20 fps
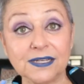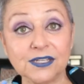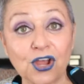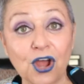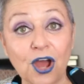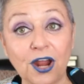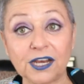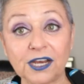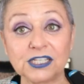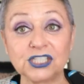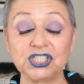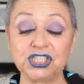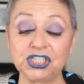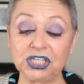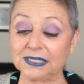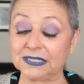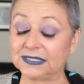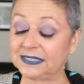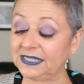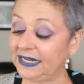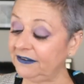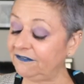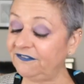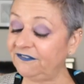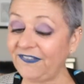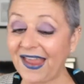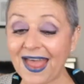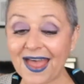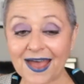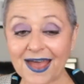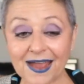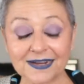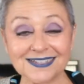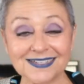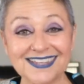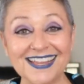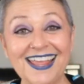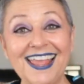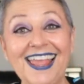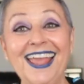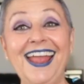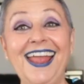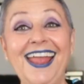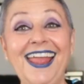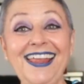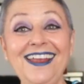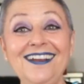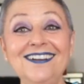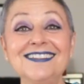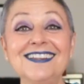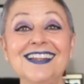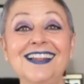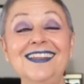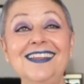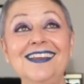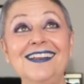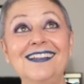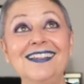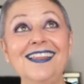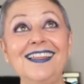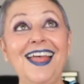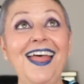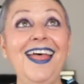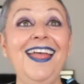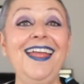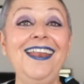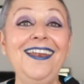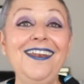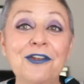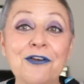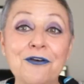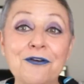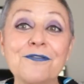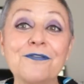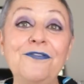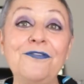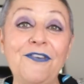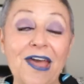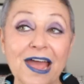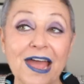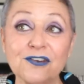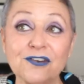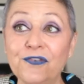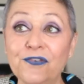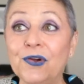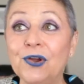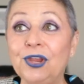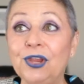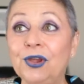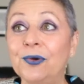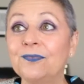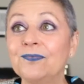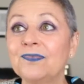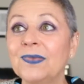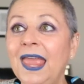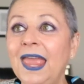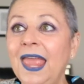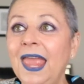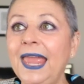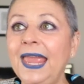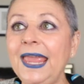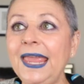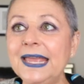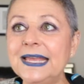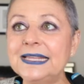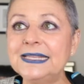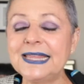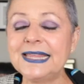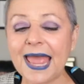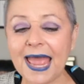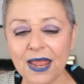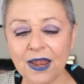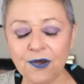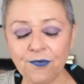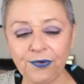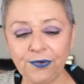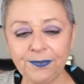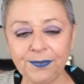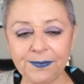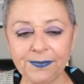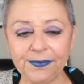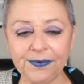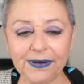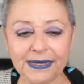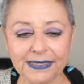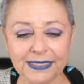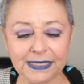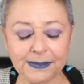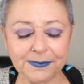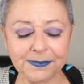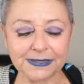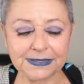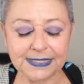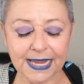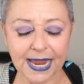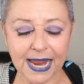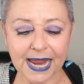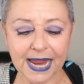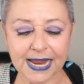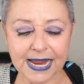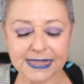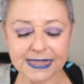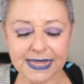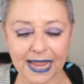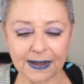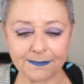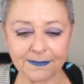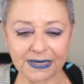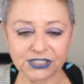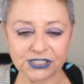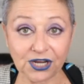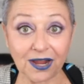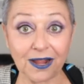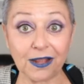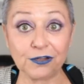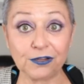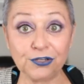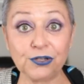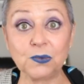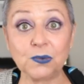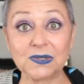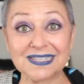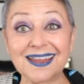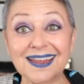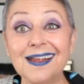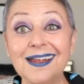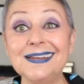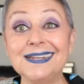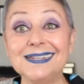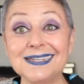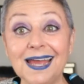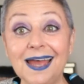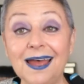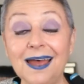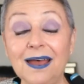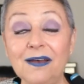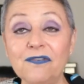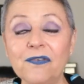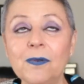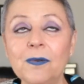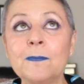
cottage cheese. In fact, here's a little unknown fact for you is that remember I keep on saying that my childhood was kind of tough?